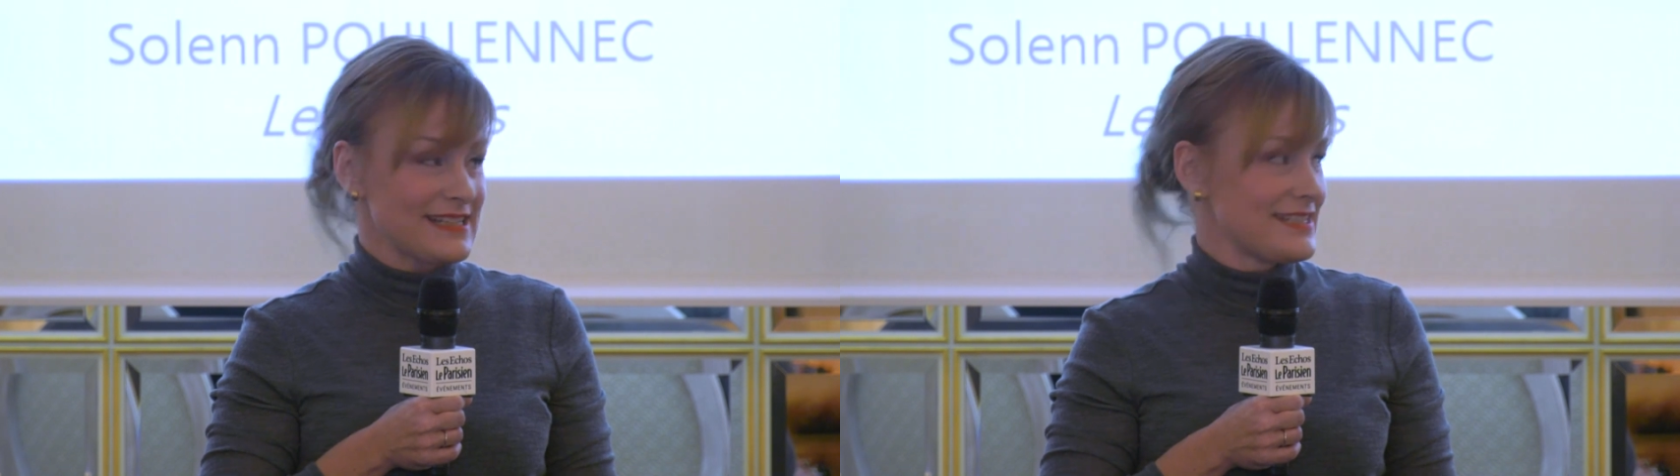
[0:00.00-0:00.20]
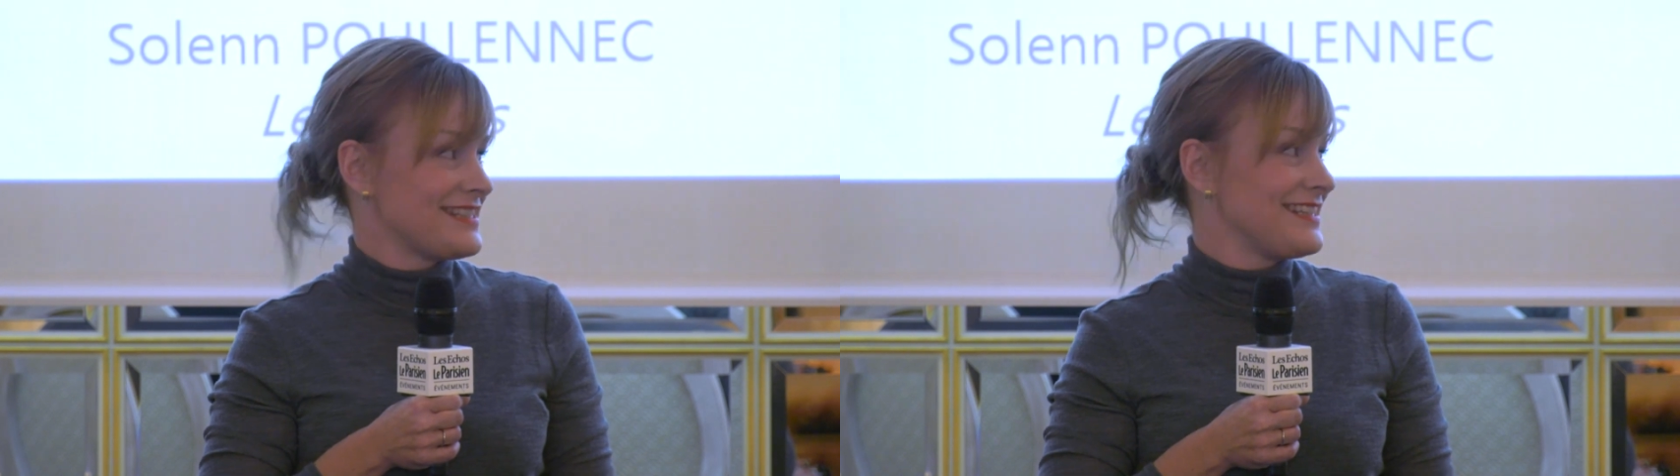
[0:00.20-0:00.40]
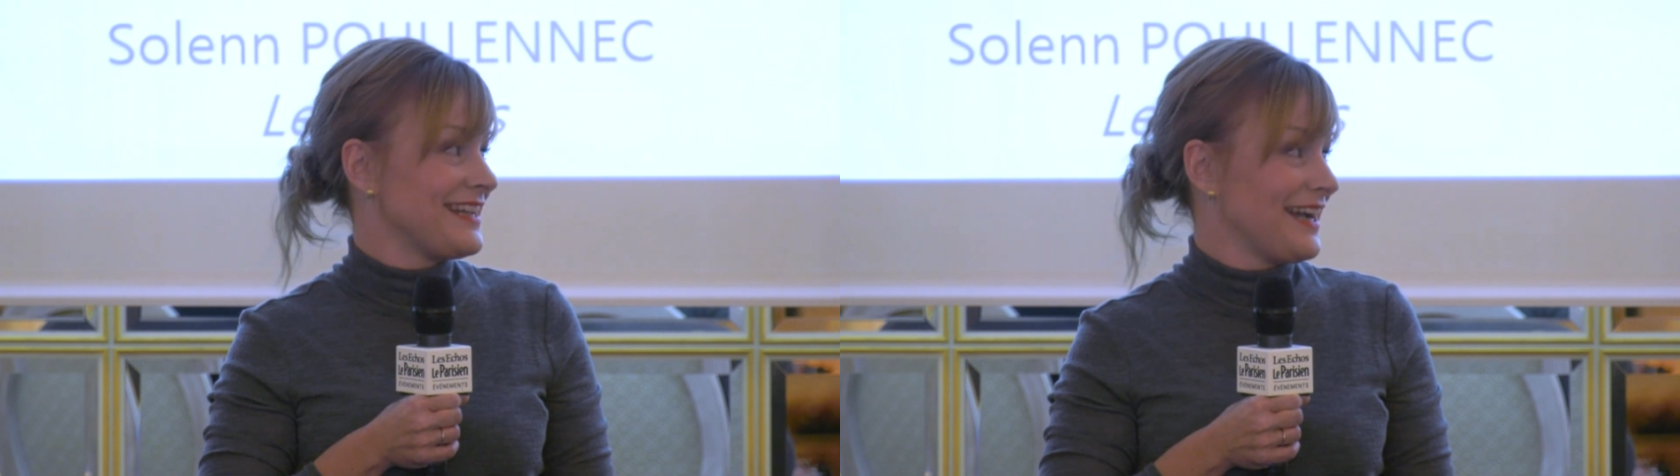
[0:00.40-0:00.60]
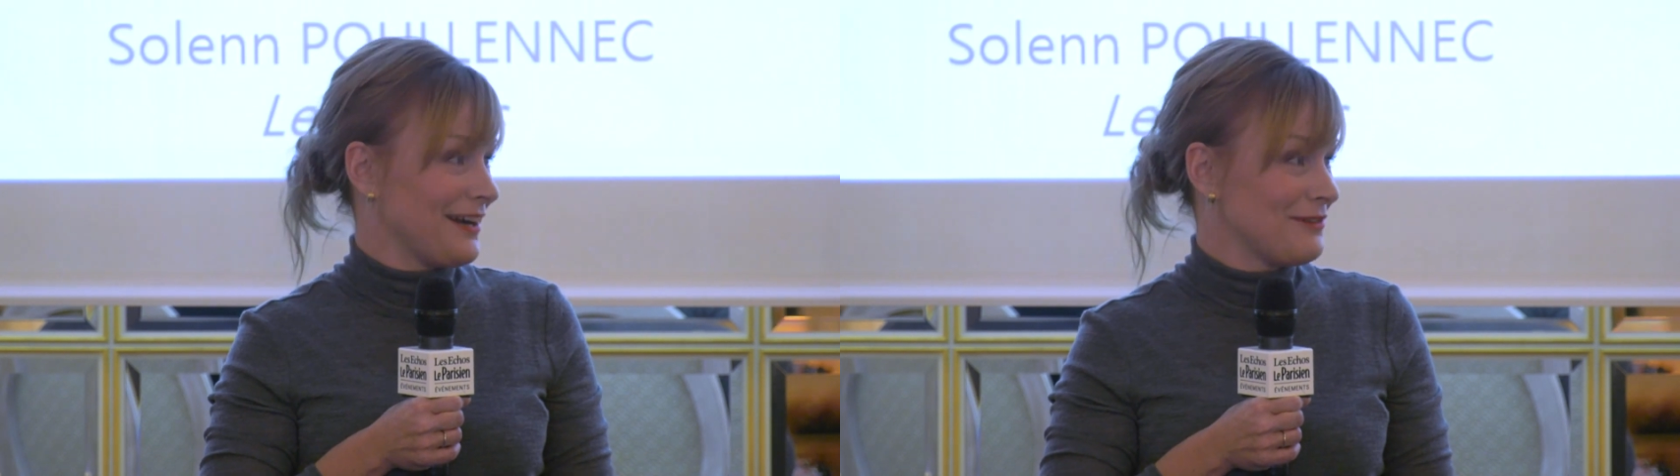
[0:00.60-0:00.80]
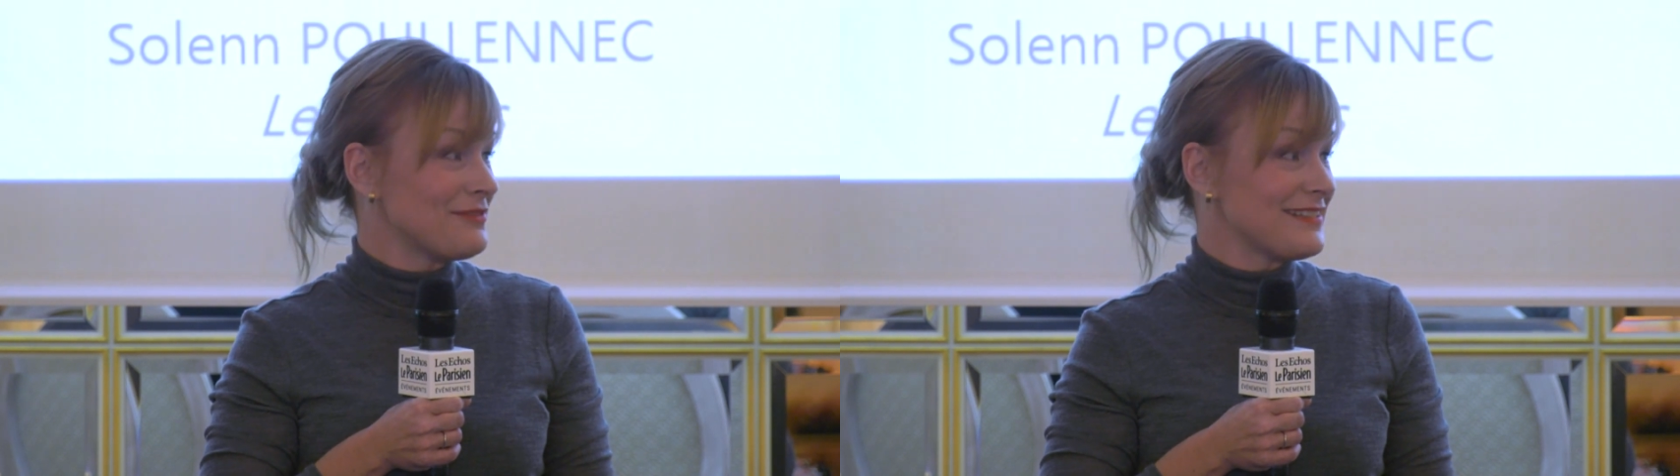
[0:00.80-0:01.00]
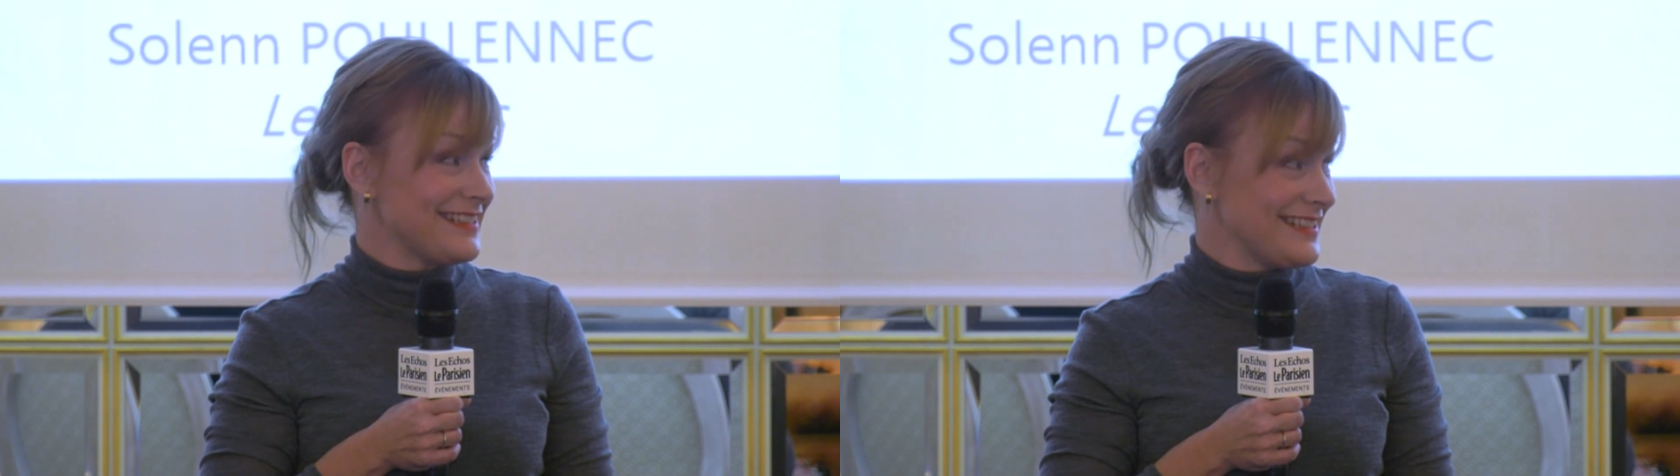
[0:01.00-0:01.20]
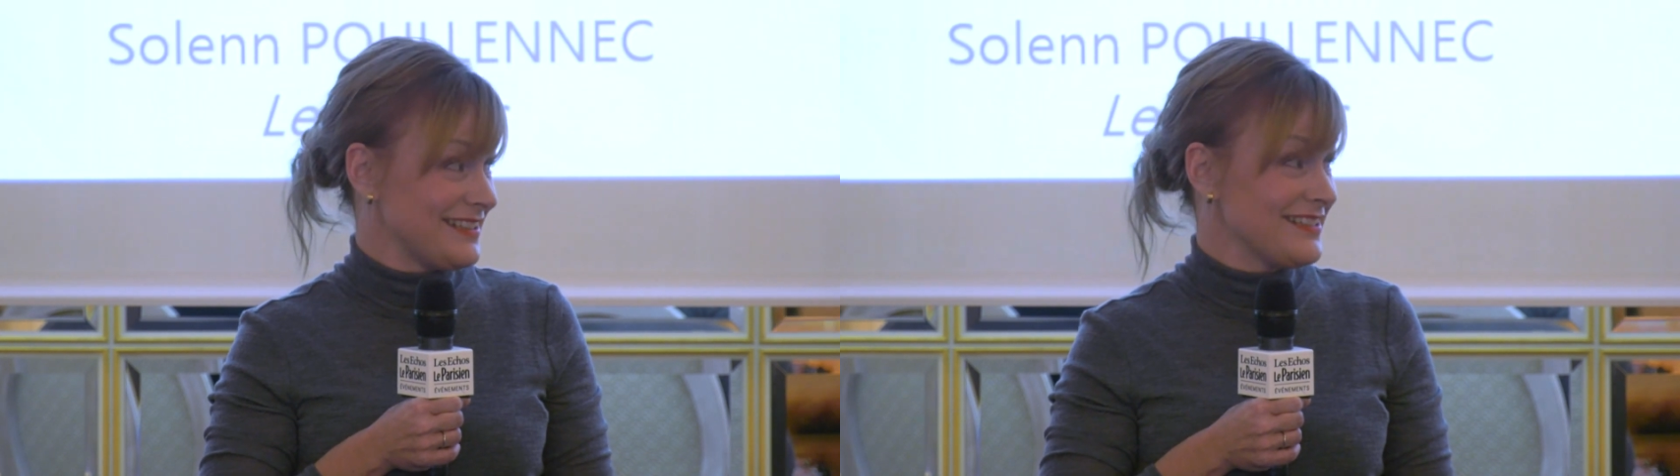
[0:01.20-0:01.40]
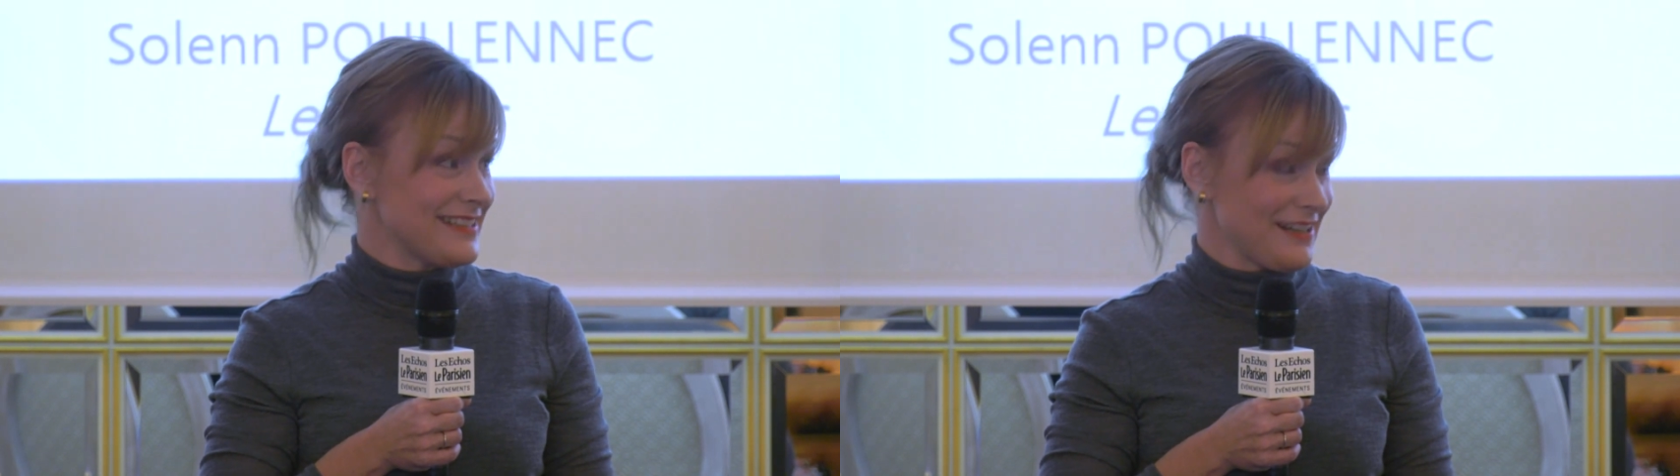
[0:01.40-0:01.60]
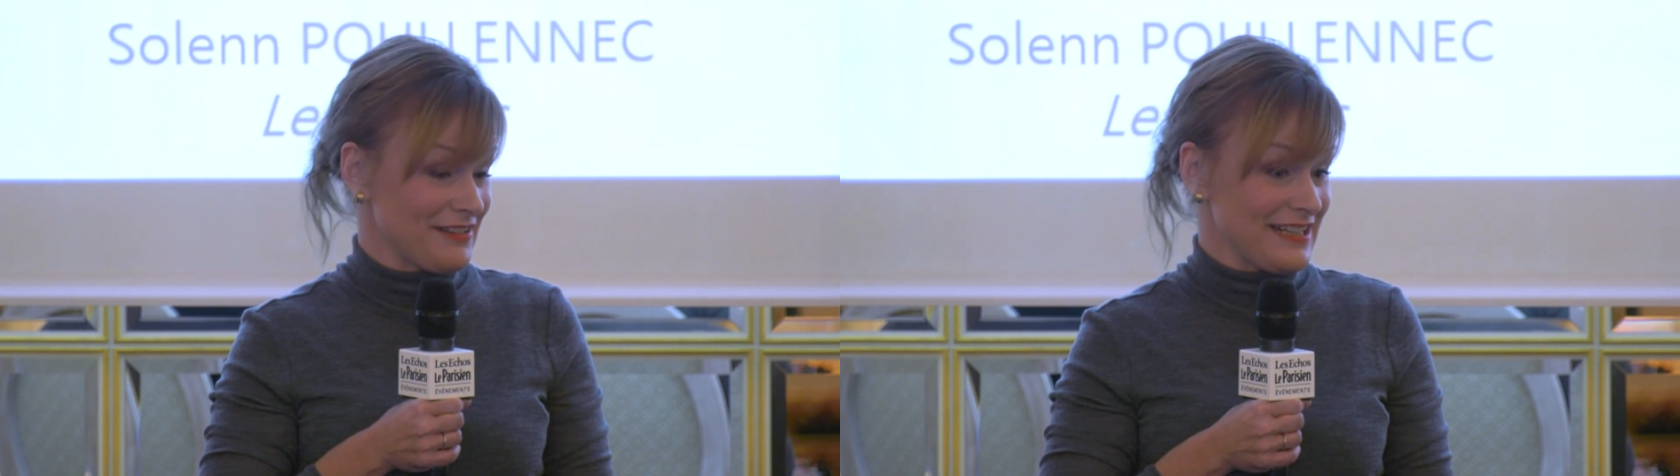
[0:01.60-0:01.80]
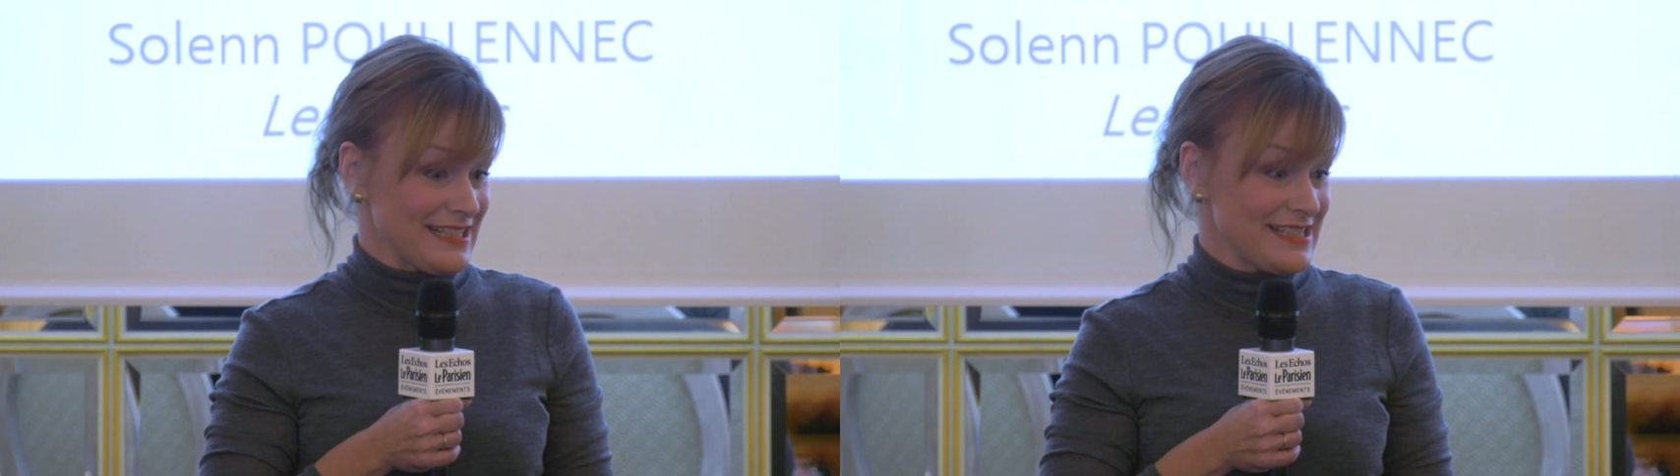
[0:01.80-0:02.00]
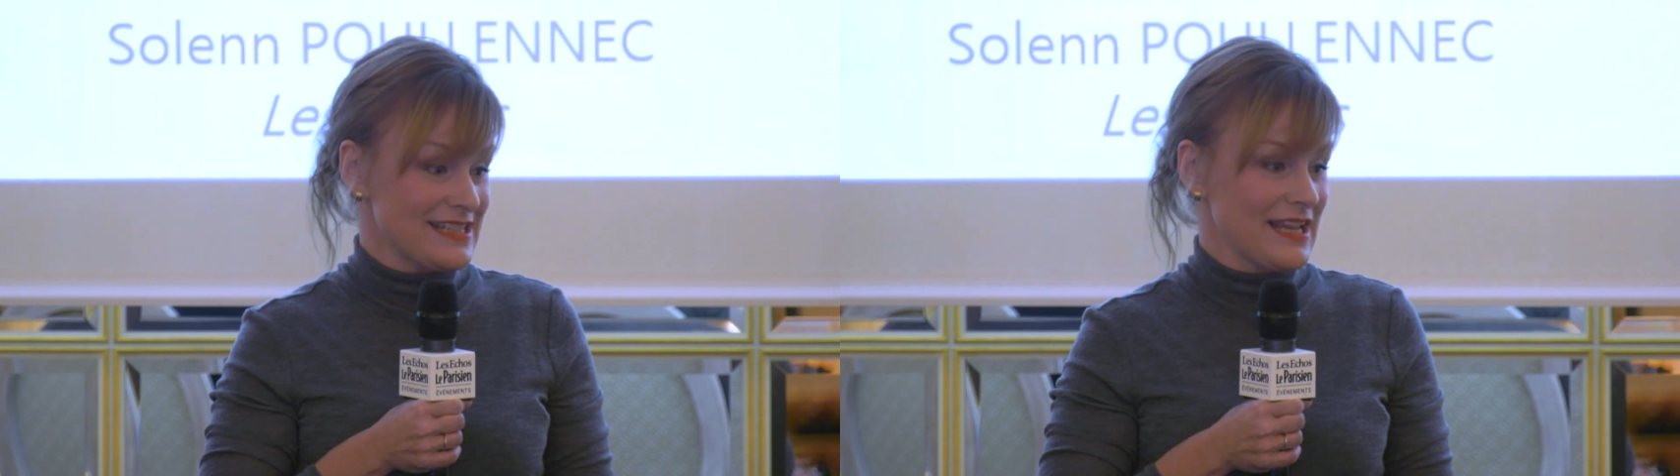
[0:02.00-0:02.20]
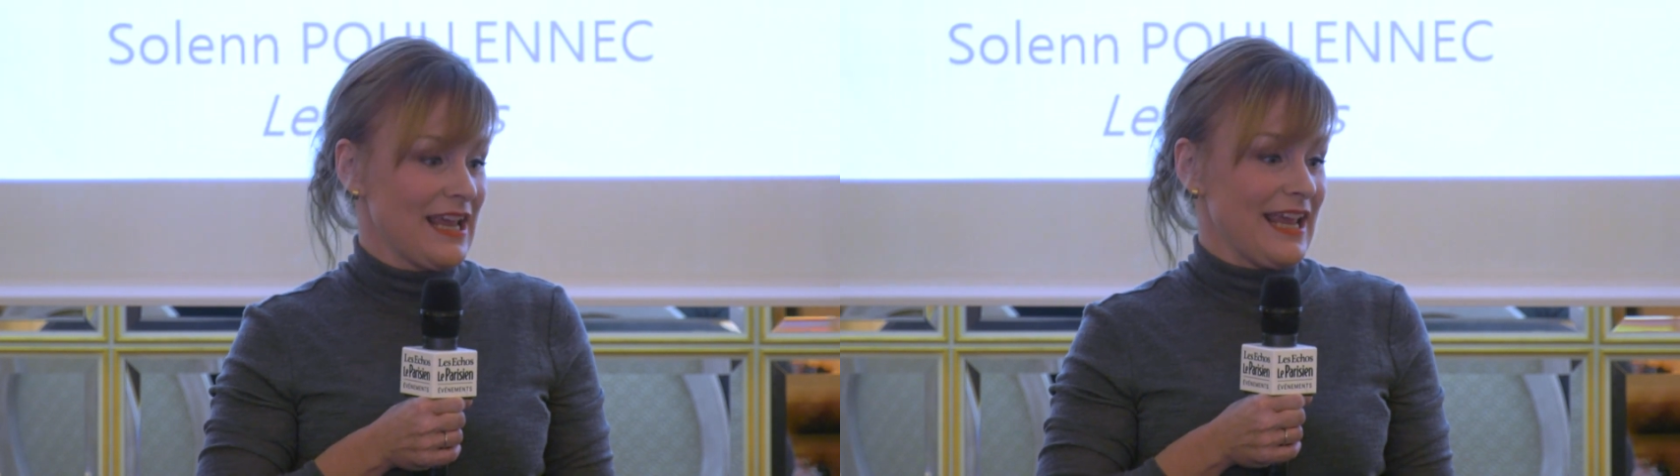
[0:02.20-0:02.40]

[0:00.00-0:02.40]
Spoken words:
actually, how little there is